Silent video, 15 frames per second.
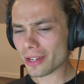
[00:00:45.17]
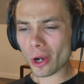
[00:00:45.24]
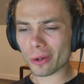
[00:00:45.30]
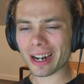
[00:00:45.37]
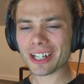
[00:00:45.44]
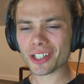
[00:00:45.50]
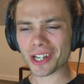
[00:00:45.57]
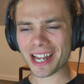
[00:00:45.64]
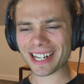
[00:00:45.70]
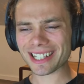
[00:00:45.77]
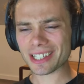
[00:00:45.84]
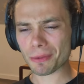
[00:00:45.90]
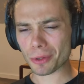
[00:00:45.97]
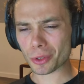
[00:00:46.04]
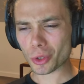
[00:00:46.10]
Or actually, I
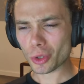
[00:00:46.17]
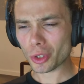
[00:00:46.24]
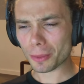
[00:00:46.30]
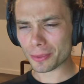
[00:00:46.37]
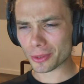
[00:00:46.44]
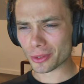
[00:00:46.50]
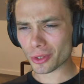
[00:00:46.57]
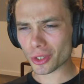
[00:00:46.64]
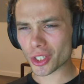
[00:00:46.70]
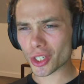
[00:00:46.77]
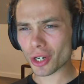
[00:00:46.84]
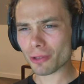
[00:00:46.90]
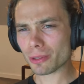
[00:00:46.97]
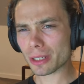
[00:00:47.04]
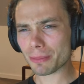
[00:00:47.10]
guess there are two loops, and so you
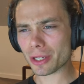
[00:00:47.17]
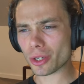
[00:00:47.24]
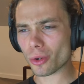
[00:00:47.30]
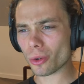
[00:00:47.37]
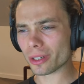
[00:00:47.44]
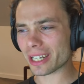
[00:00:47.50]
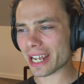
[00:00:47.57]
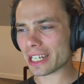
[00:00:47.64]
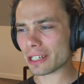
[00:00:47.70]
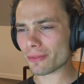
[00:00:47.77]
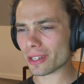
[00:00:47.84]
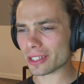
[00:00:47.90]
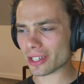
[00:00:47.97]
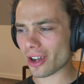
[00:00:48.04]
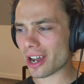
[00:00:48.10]
don't want to be caught in any of
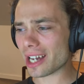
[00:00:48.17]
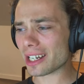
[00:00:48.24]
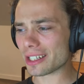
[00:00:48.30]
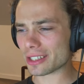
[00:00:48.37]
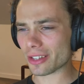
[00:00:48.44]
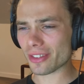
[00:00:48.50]
these islands,